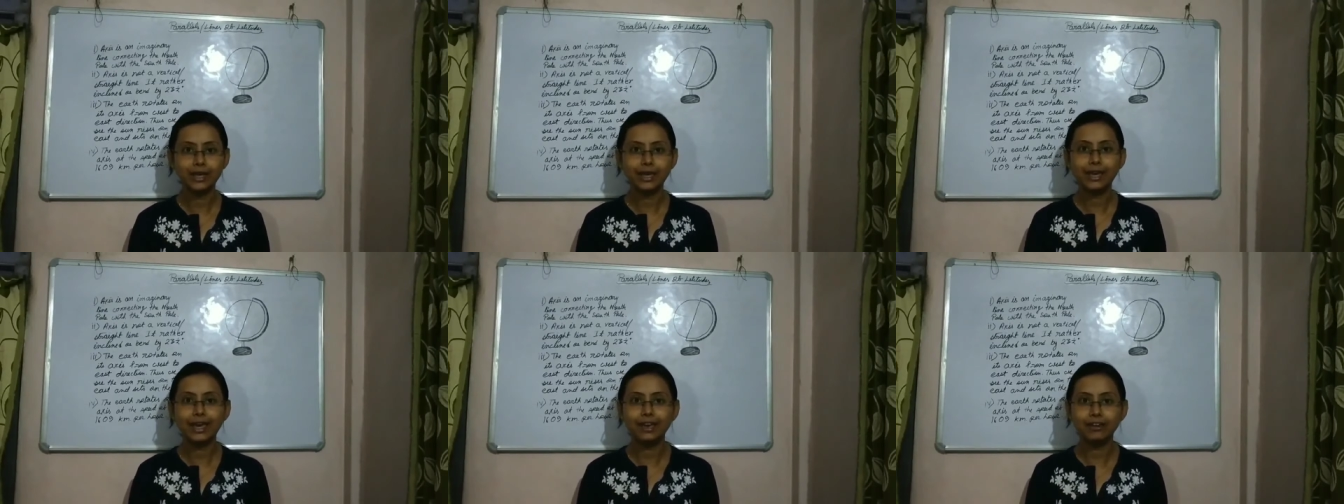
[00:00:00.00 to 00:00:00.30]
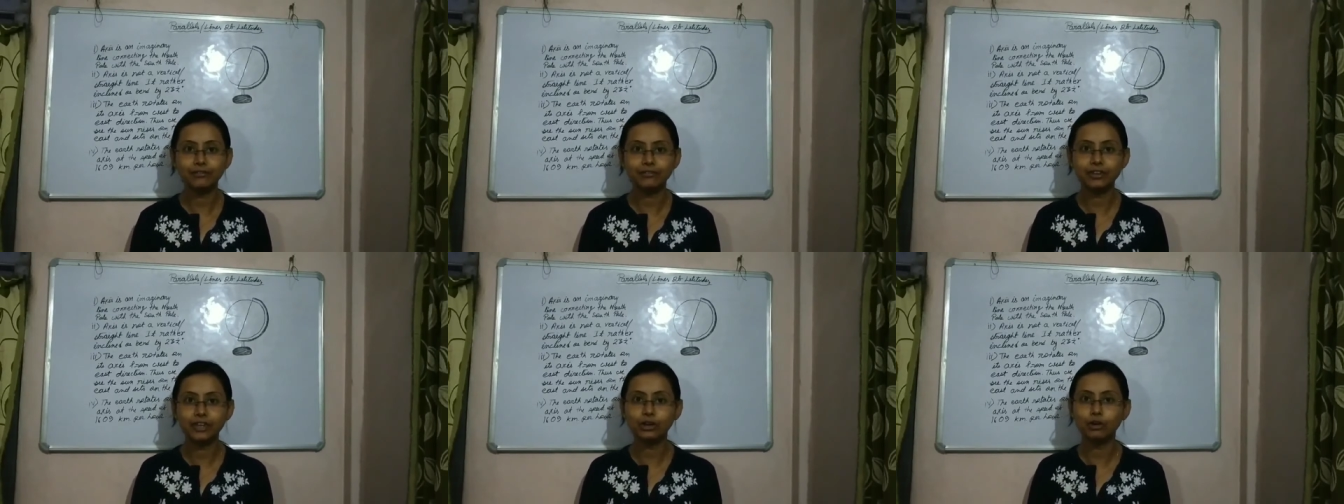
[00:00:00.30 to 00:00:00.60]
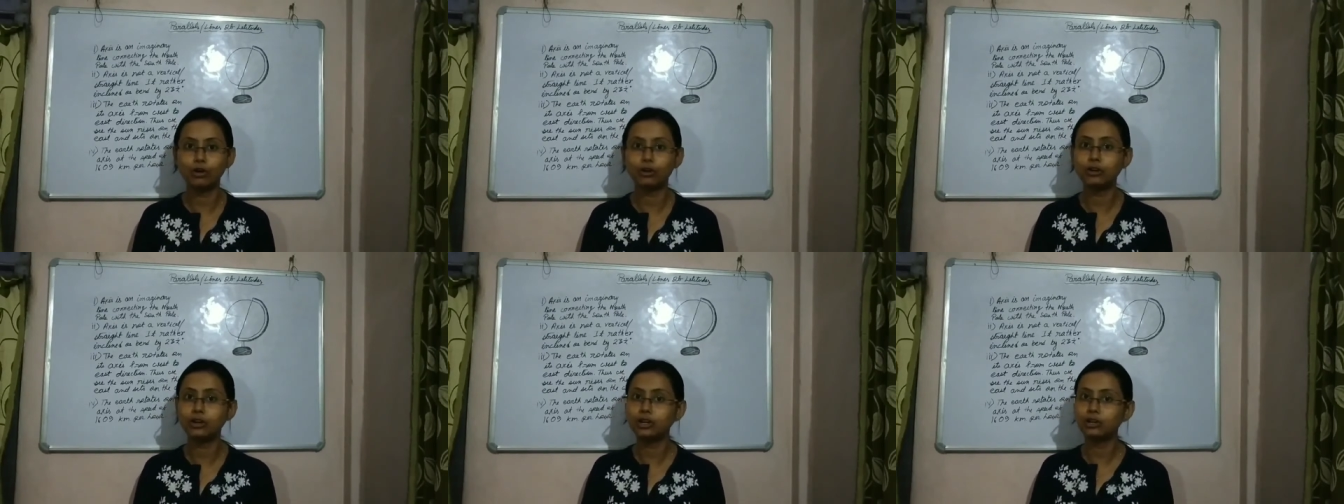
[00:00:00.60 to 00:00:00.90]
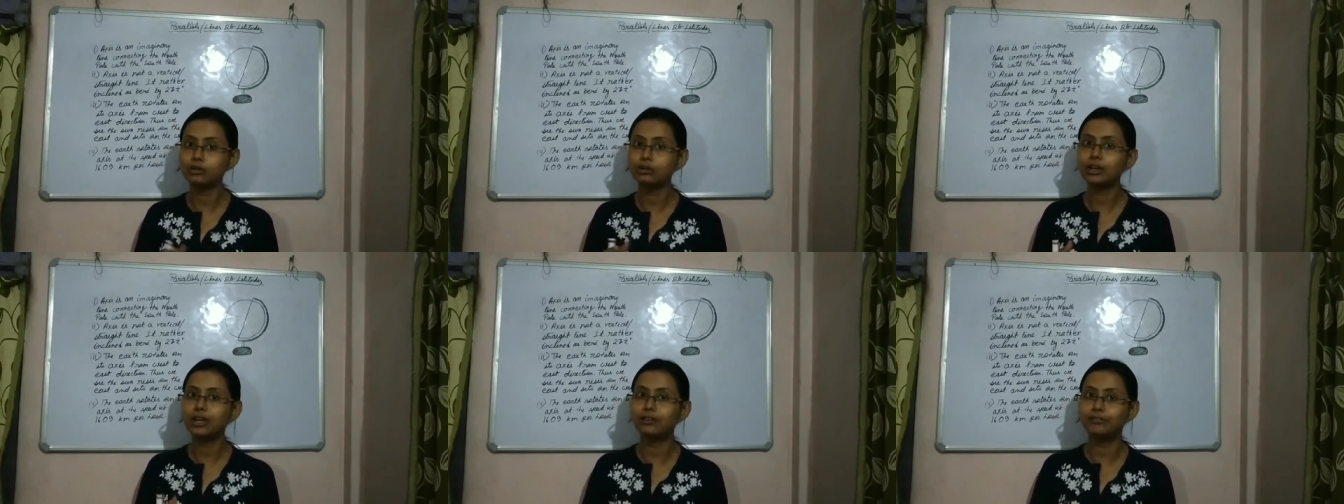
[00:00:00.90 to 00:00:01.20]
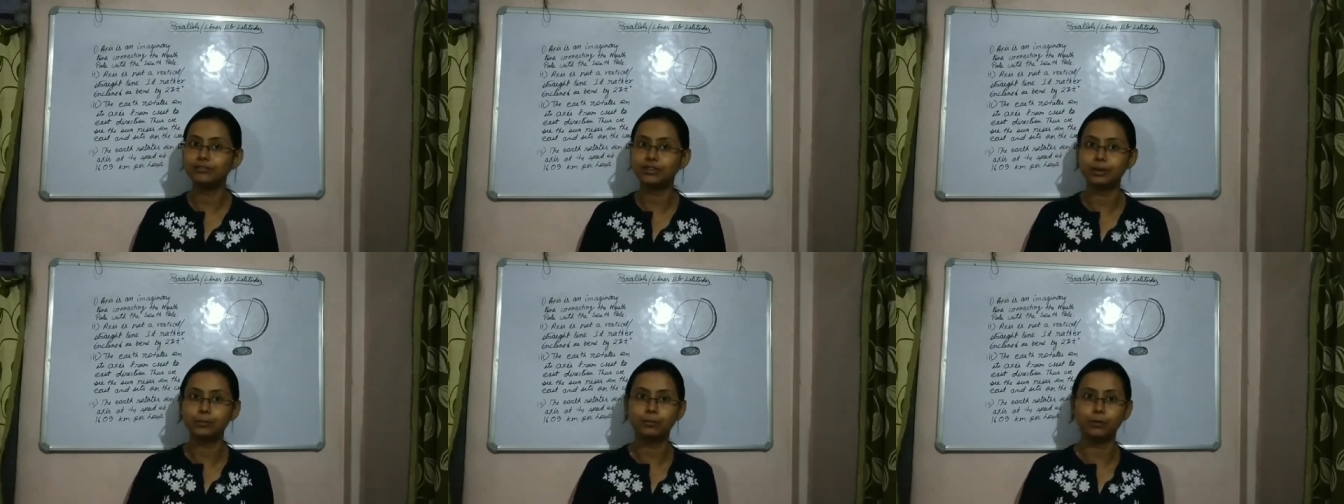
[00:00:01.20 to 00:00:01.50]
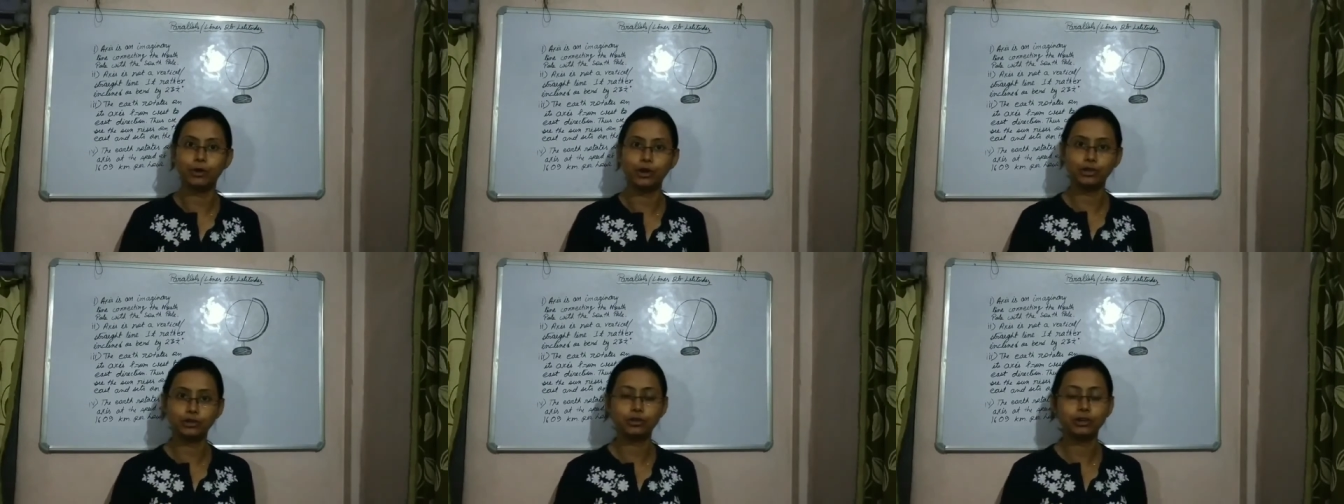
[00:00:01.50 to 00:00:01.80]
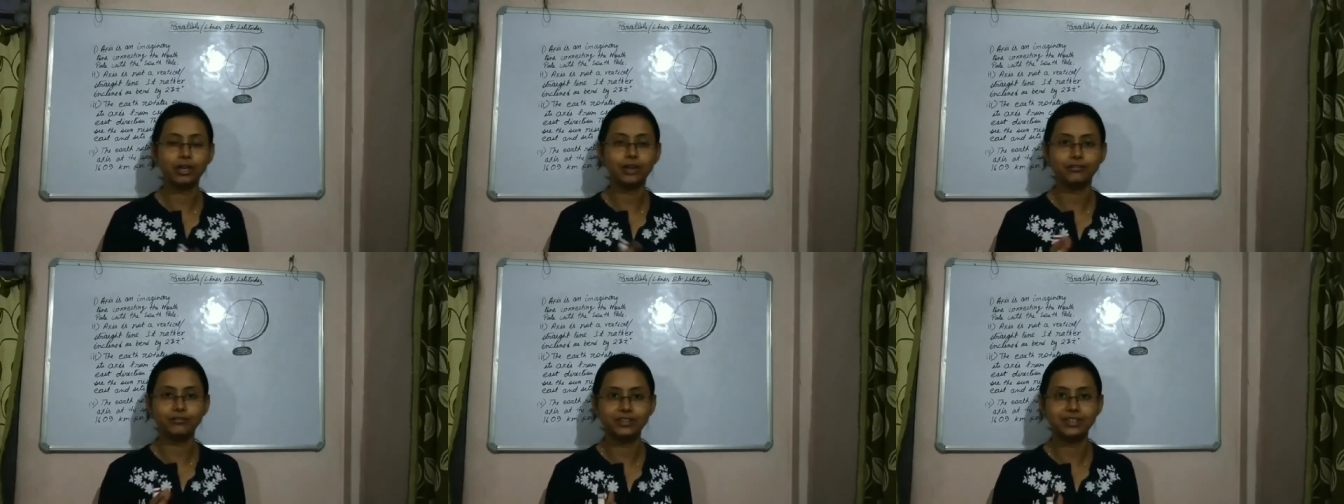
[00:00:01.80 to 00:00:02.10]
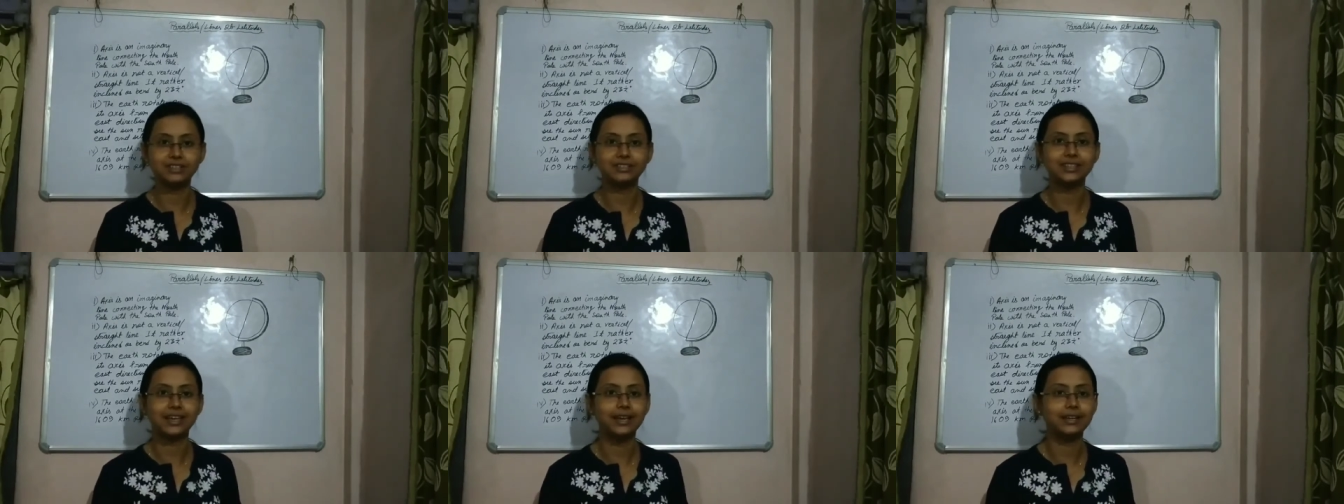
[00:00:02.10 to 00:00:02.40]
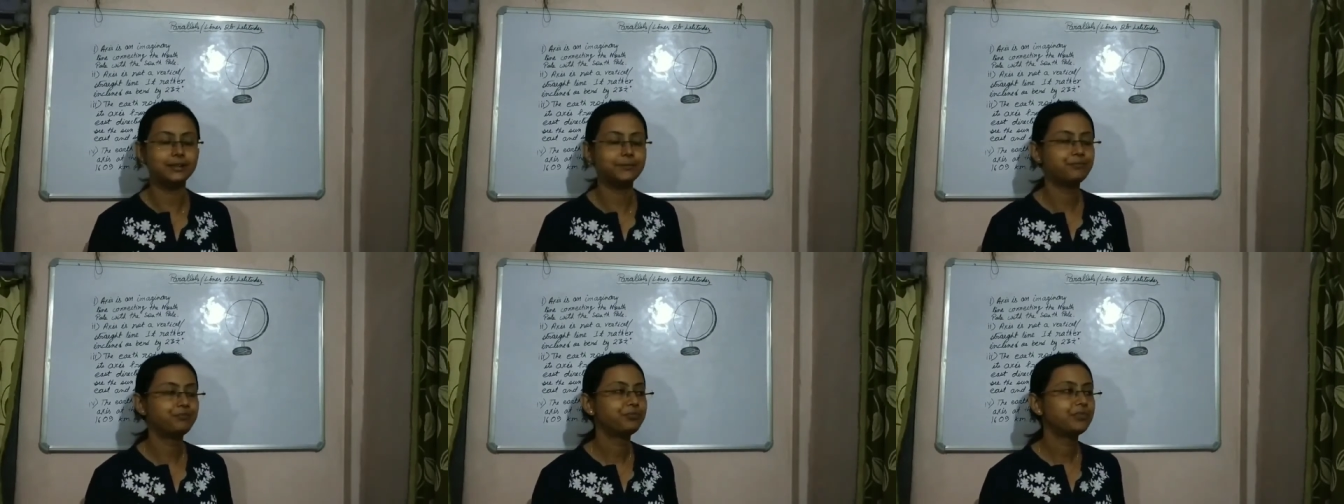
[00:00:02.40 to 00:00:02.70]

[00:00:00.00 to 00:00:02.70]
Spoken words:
every corner or every point or every side.